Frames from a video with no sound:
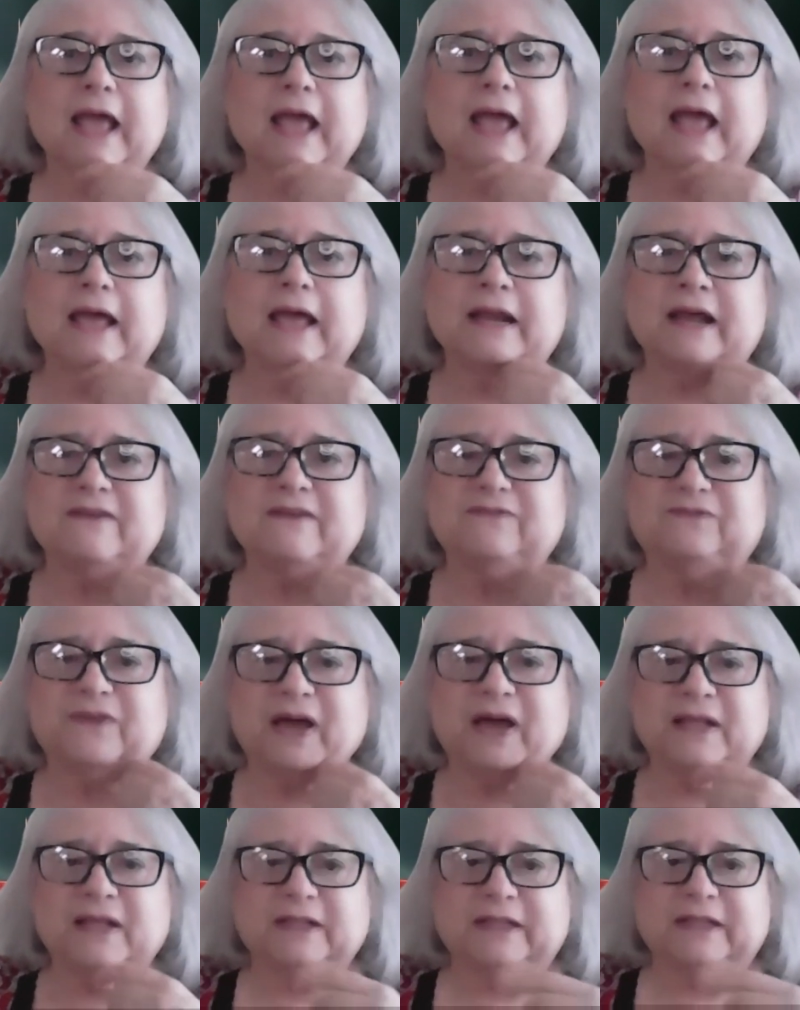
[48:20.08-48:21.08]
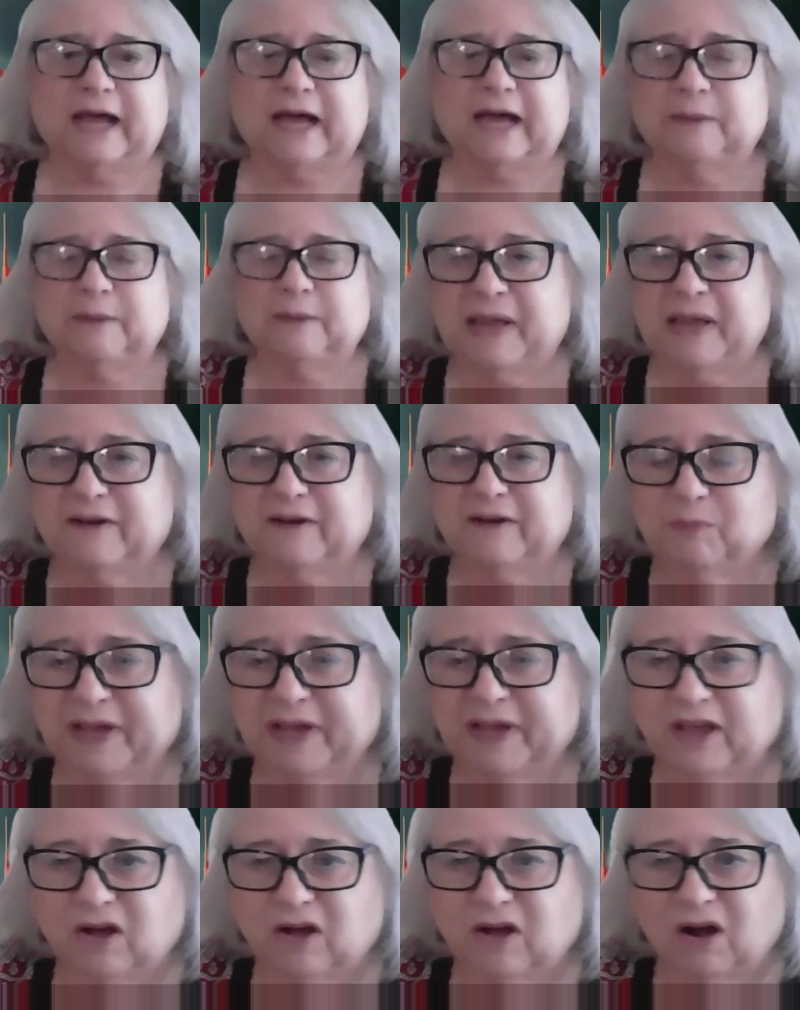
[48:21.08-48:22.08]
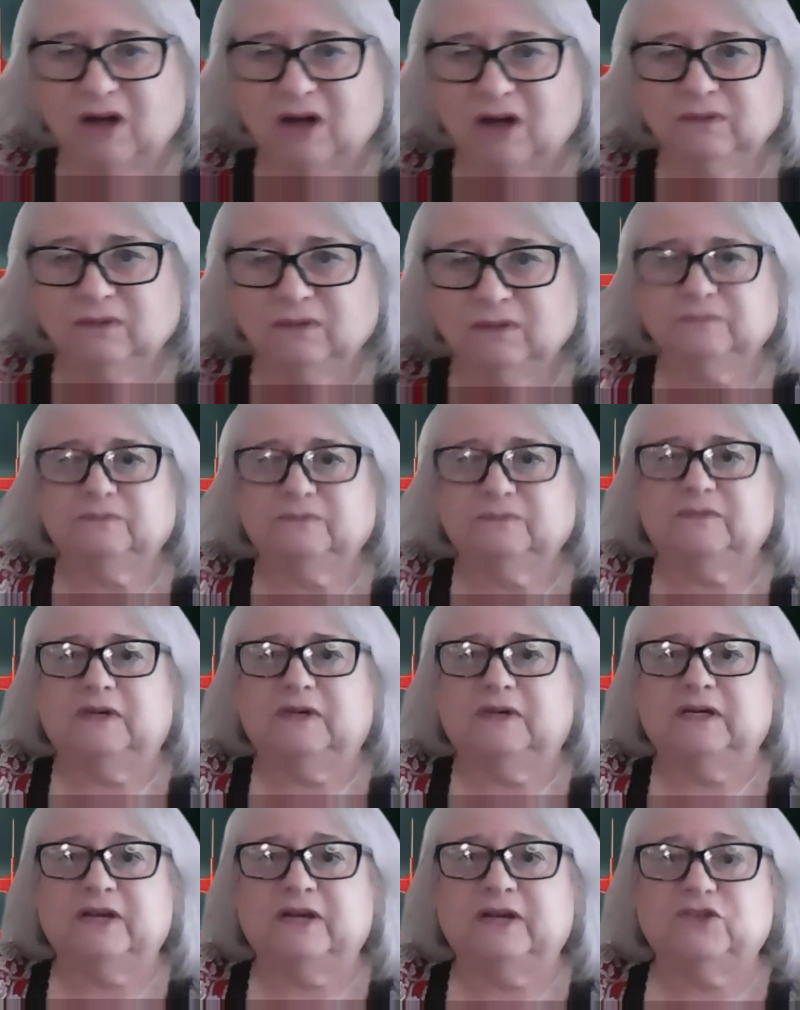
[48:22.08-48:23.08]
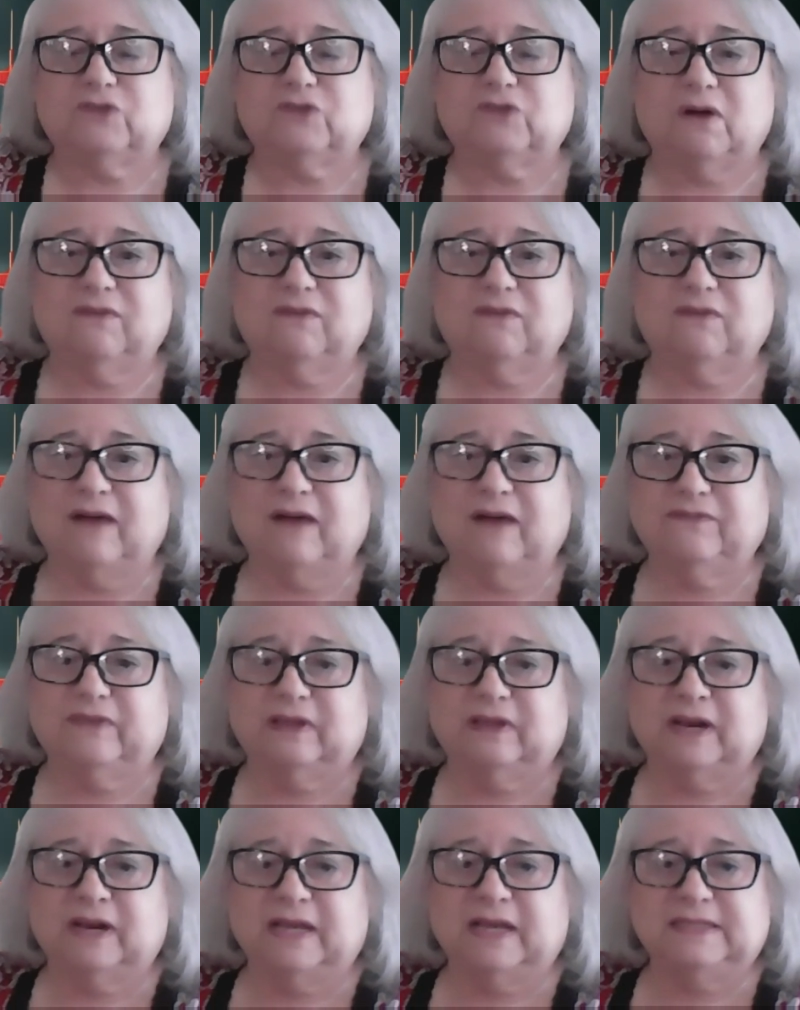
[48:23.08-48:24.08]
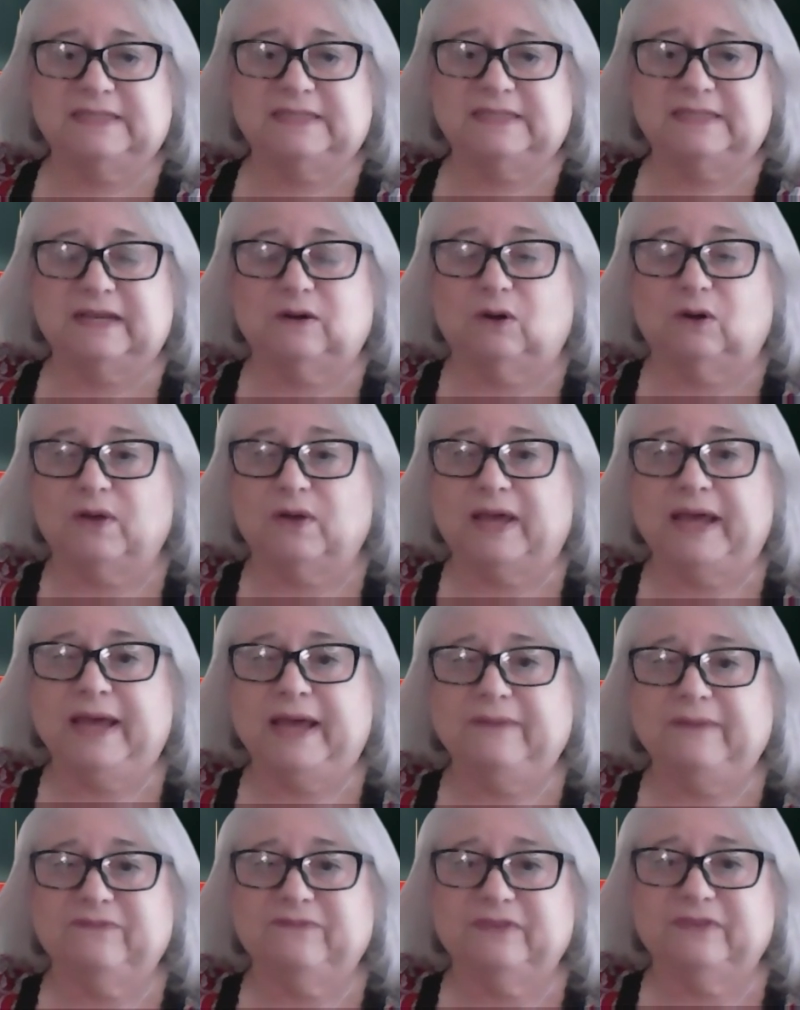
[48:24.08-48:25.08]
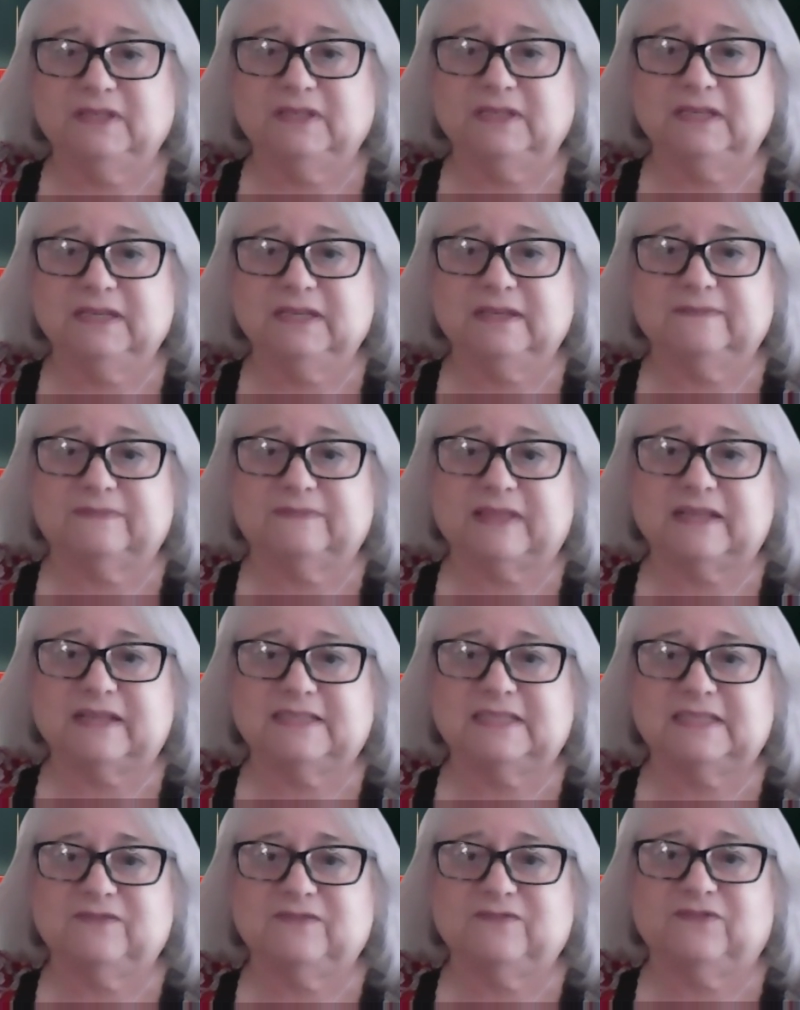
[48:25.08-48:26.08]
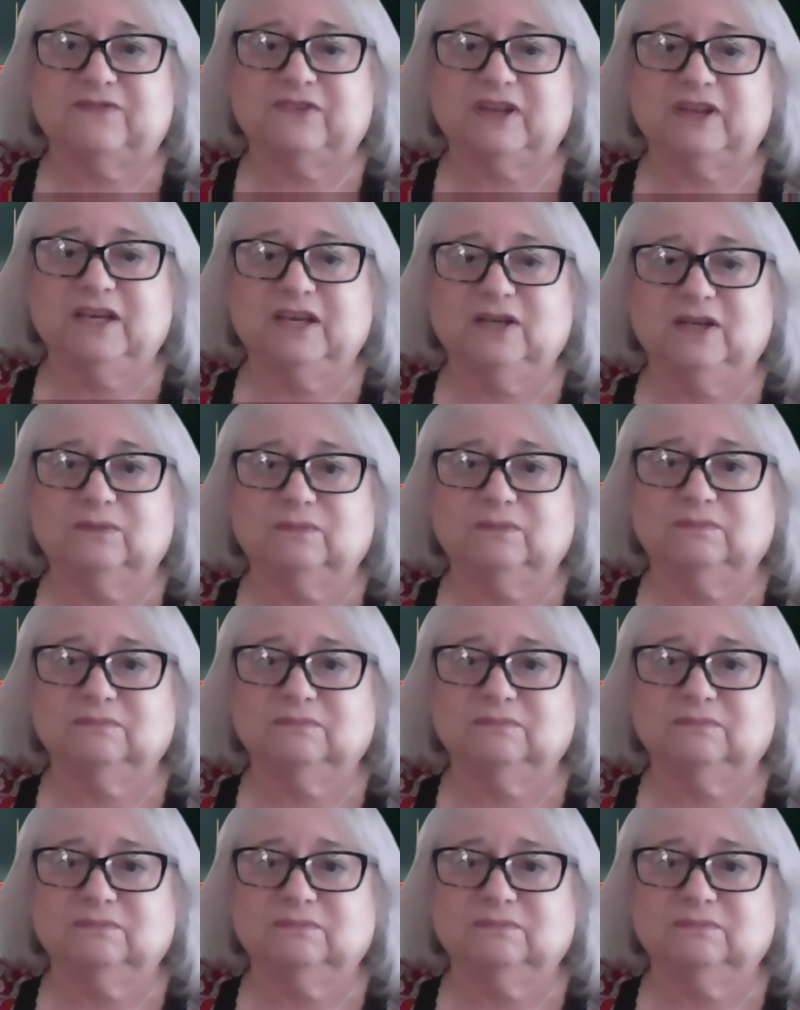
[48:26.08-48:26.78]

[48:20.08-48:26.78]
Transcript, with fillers: And I finally got him out of my car and I drove off, and I said, "Okay, Phil Dick, that's it for you."